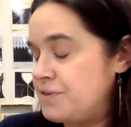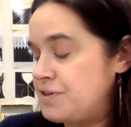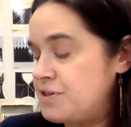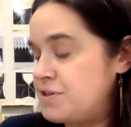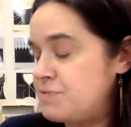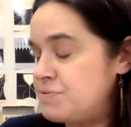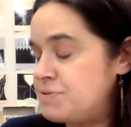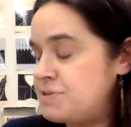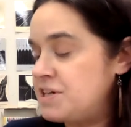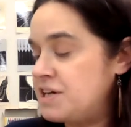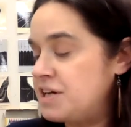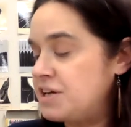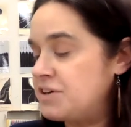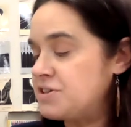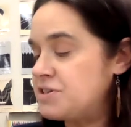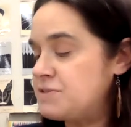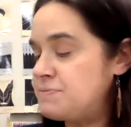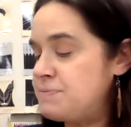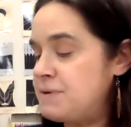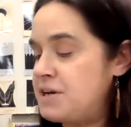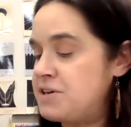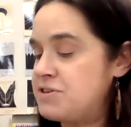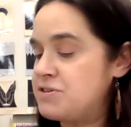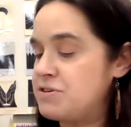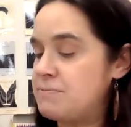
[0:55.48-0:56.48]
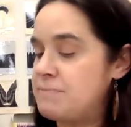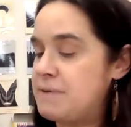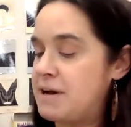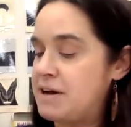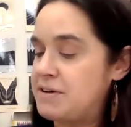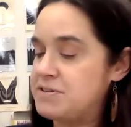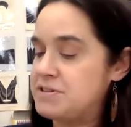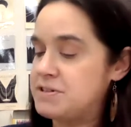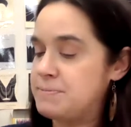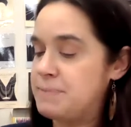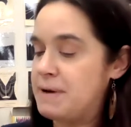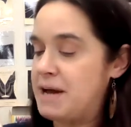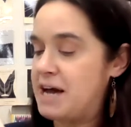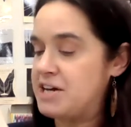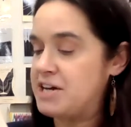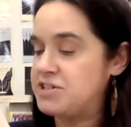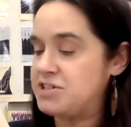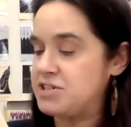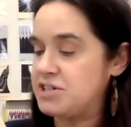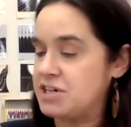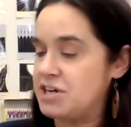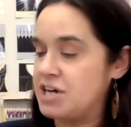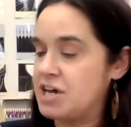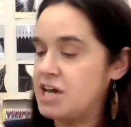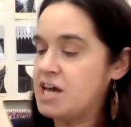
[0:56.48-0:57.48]
She was an English major at Mount
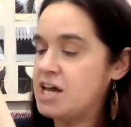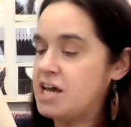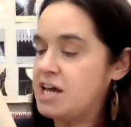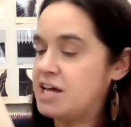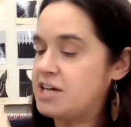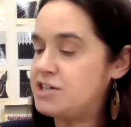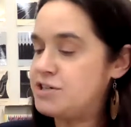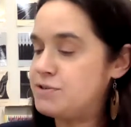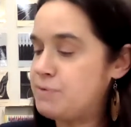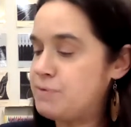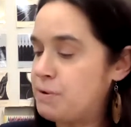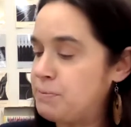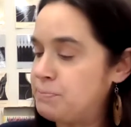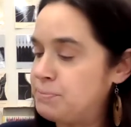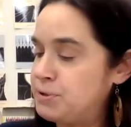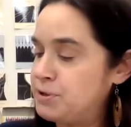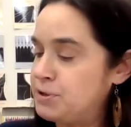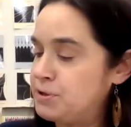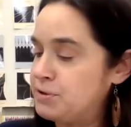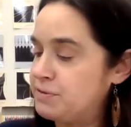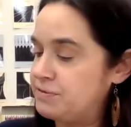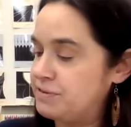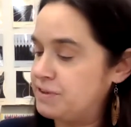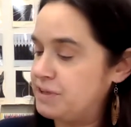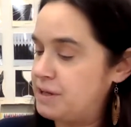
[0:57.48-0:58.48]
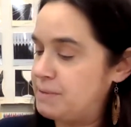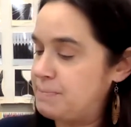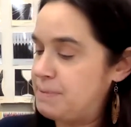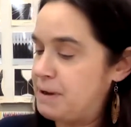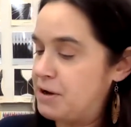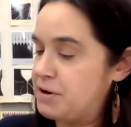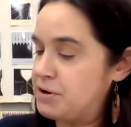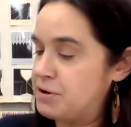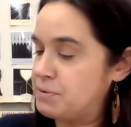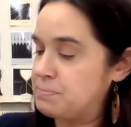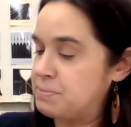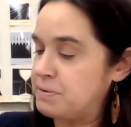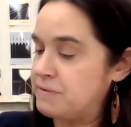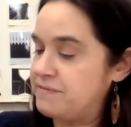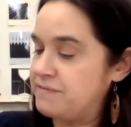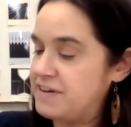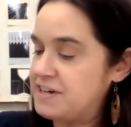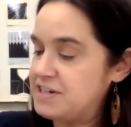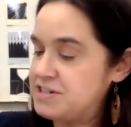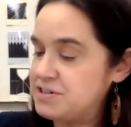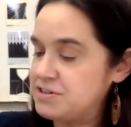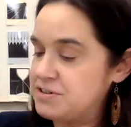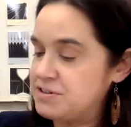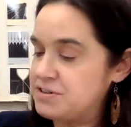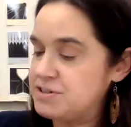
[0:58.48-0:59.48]
Sebastian, and she wrote beautifully about her
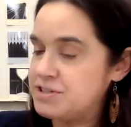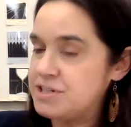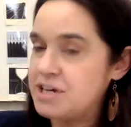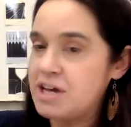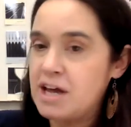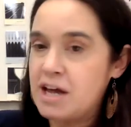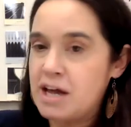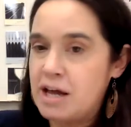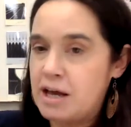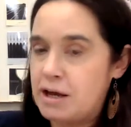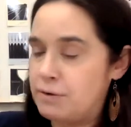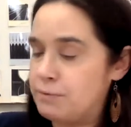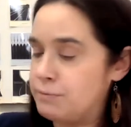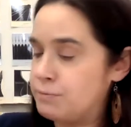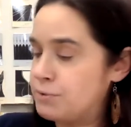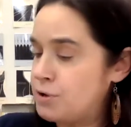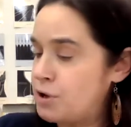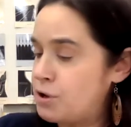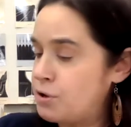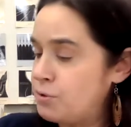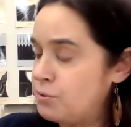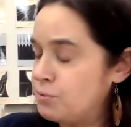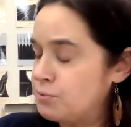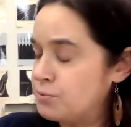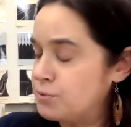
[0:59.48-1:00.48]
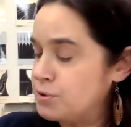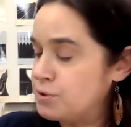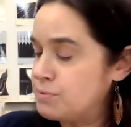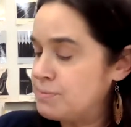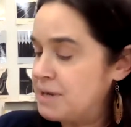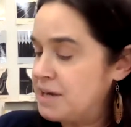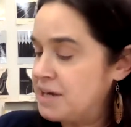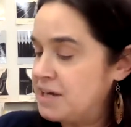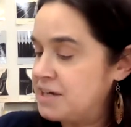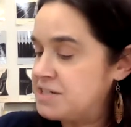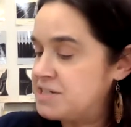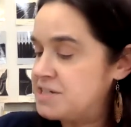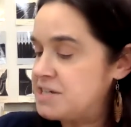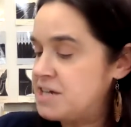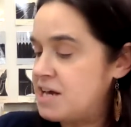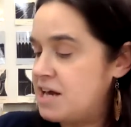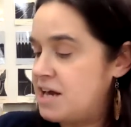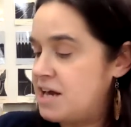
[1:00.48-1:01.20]
professors and ro- roommates